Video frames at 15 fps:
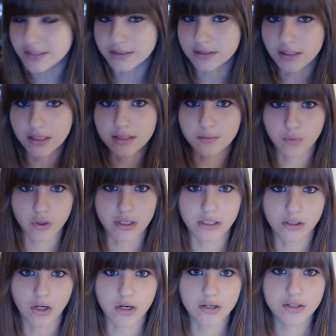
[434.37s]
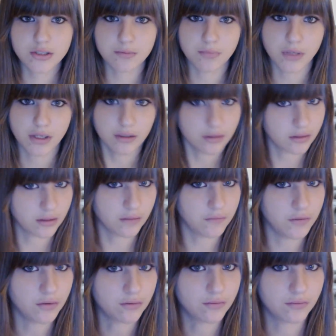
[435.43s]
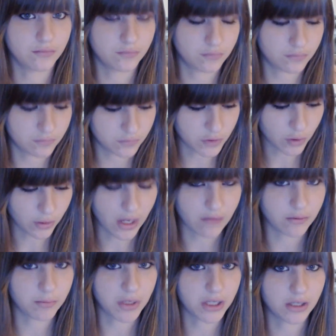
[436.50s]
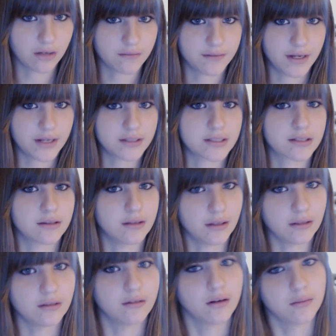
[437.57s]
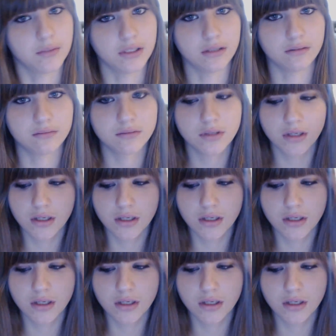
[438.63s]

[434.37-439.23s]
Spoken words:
It is pretty large, but if you don't have a big enough desk, then I mean,